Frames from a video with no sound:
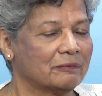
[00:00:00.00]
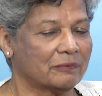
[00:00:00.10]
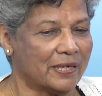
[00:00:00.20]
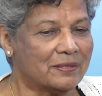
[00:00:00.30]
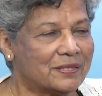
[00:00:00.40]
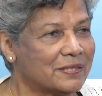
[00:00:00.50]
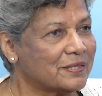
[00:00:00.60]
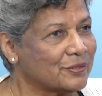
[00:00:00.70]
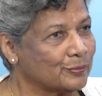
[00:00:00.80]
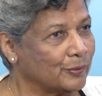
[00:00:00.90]

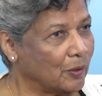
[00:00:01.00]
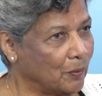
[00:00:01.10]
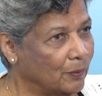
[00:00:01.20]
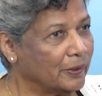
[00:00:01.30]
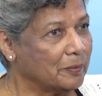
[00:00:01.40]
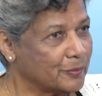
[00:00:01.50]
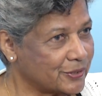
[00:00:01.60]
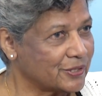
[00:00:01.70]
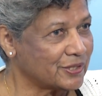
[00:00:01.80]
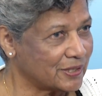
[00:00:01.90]
races who are holding
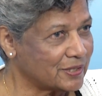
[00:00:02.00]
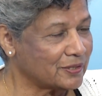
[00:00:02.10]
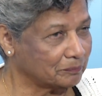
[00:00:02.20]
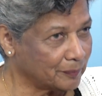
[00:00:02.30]
positions of